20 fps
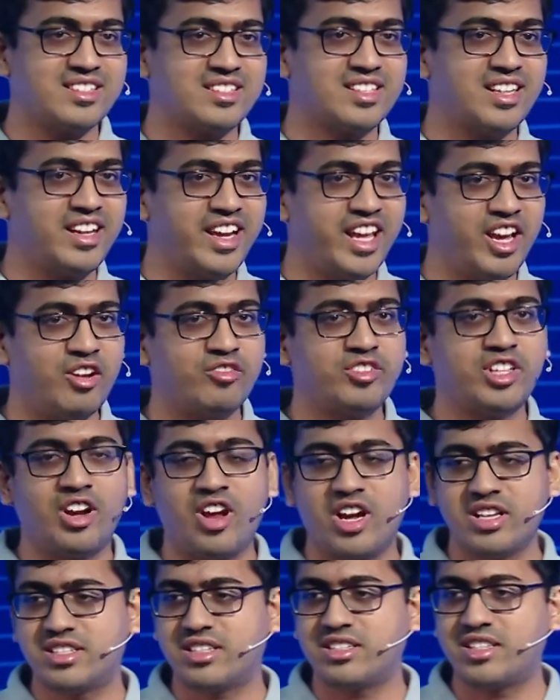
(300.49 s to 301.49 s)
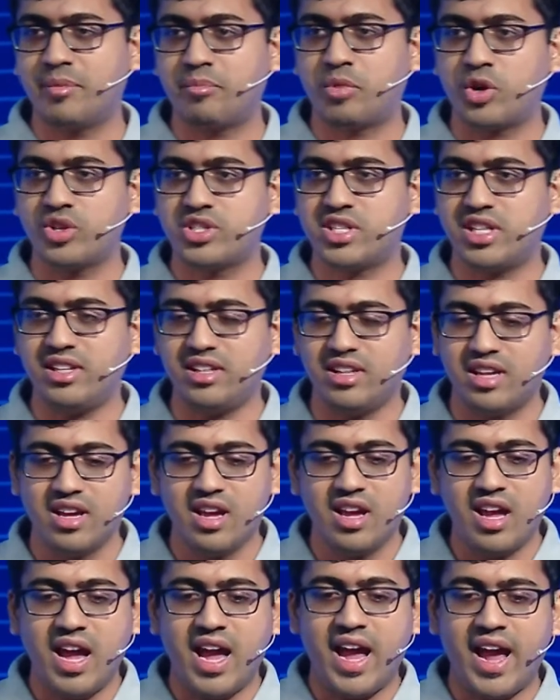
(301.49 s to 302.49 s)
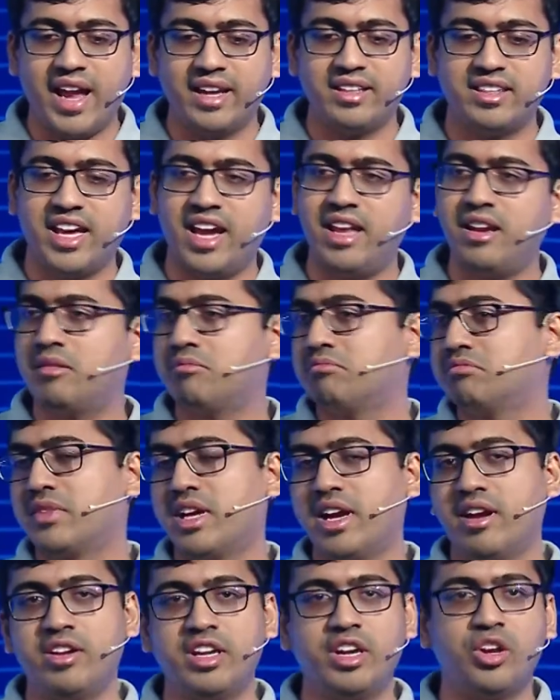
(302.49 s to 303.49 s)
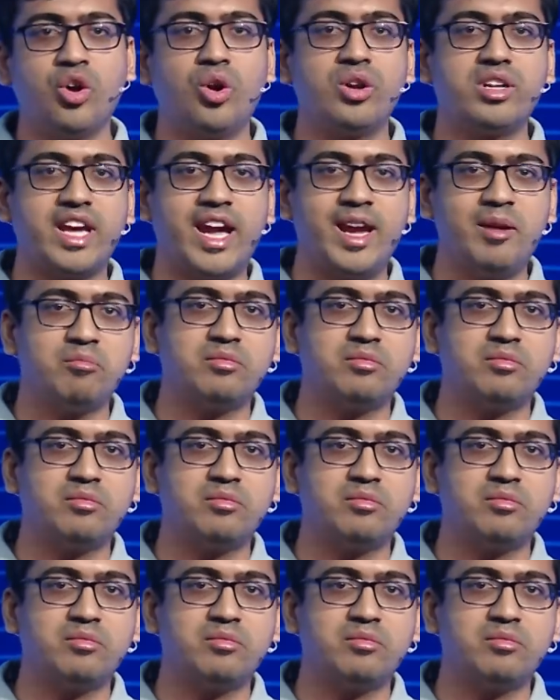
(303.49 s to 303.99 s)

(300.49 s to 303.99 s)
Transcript: as the day of the launch is approaching. And then in no